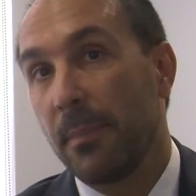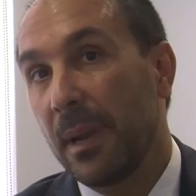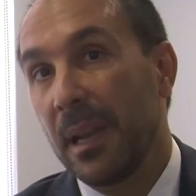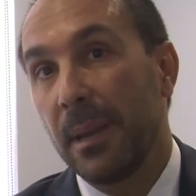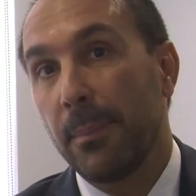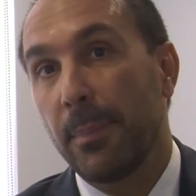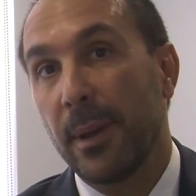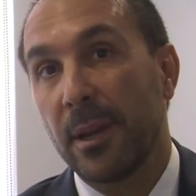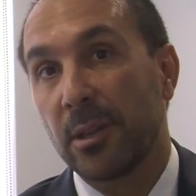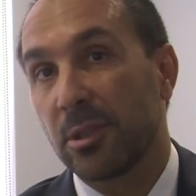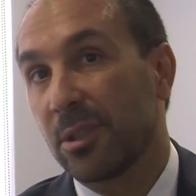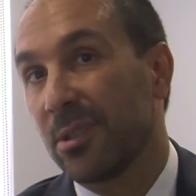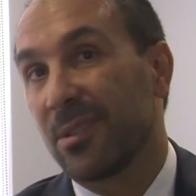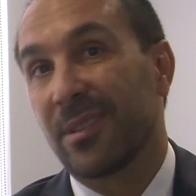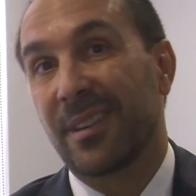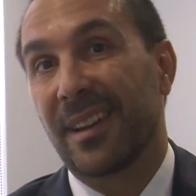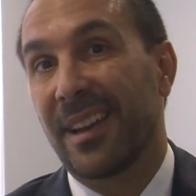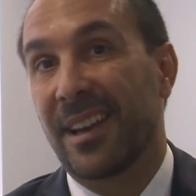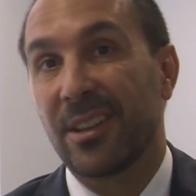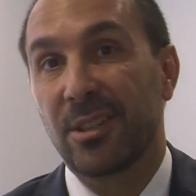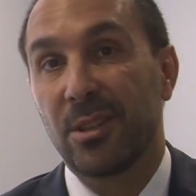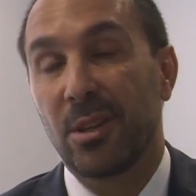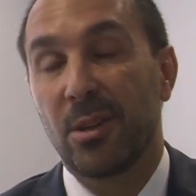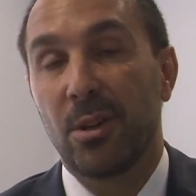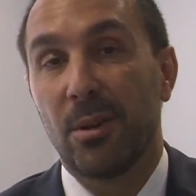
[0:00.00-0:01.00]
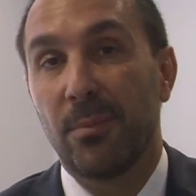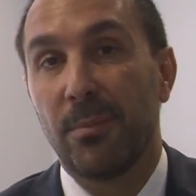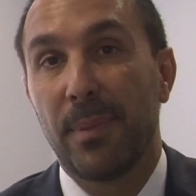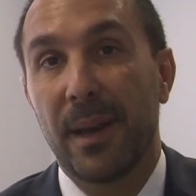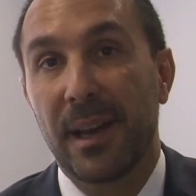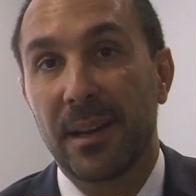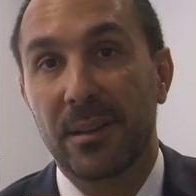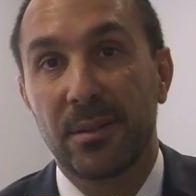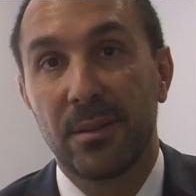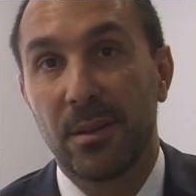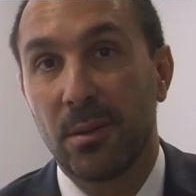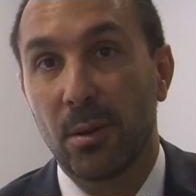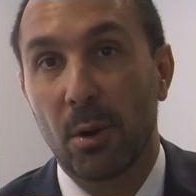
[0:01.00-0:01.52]
Many patients can actually go
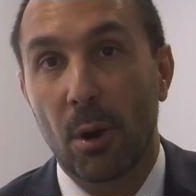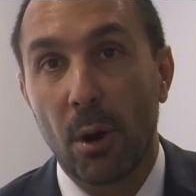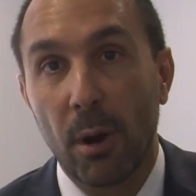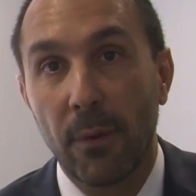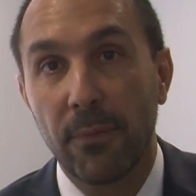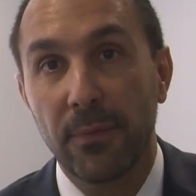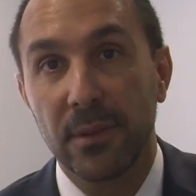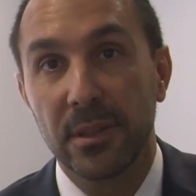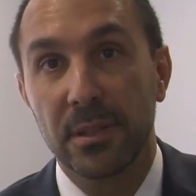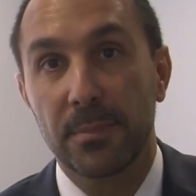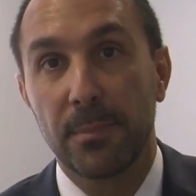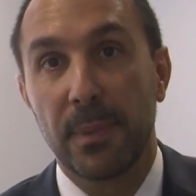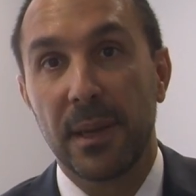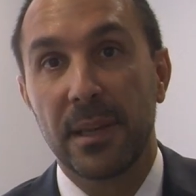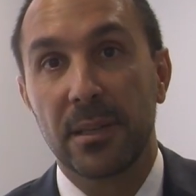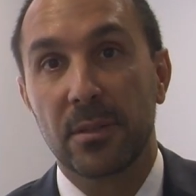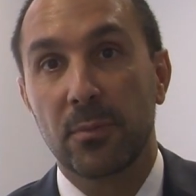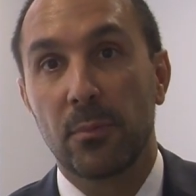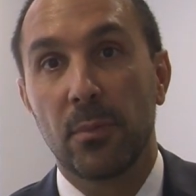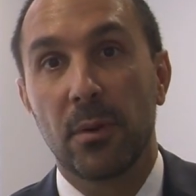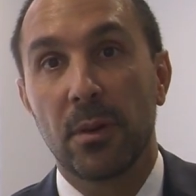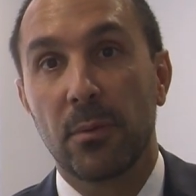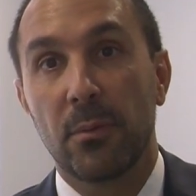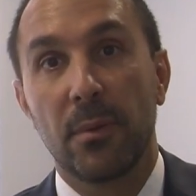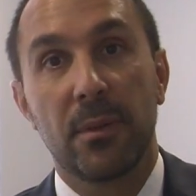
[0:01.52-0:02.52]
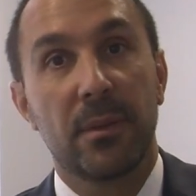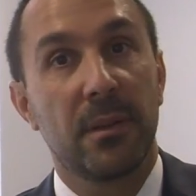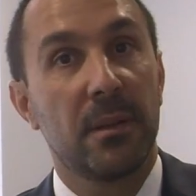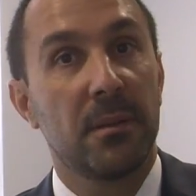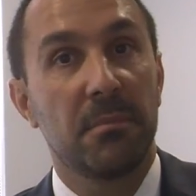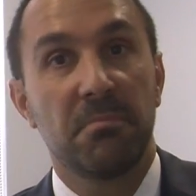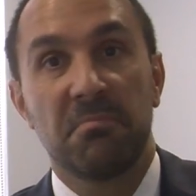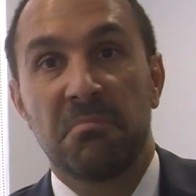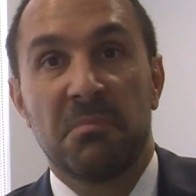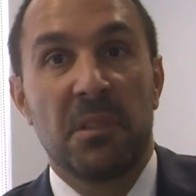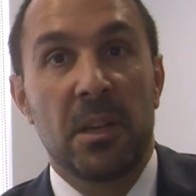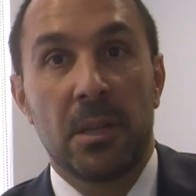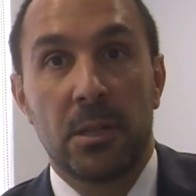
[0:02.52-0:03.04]
back to their office-based work
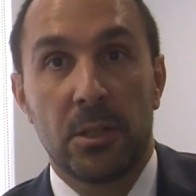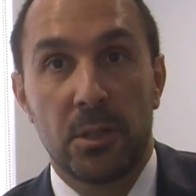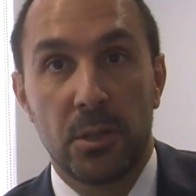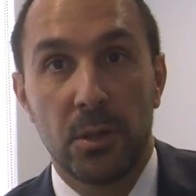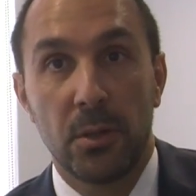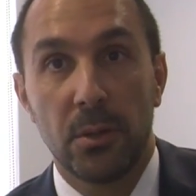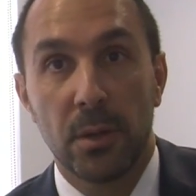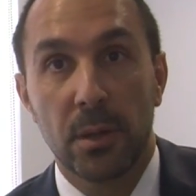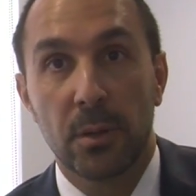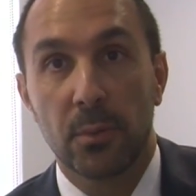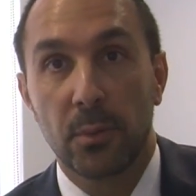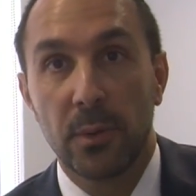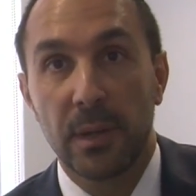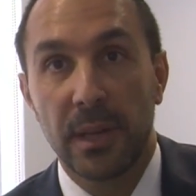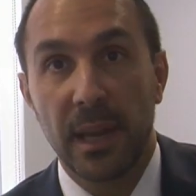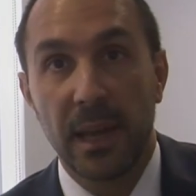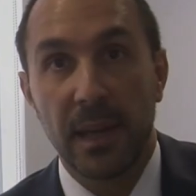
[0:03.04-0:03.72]
within 2 to 3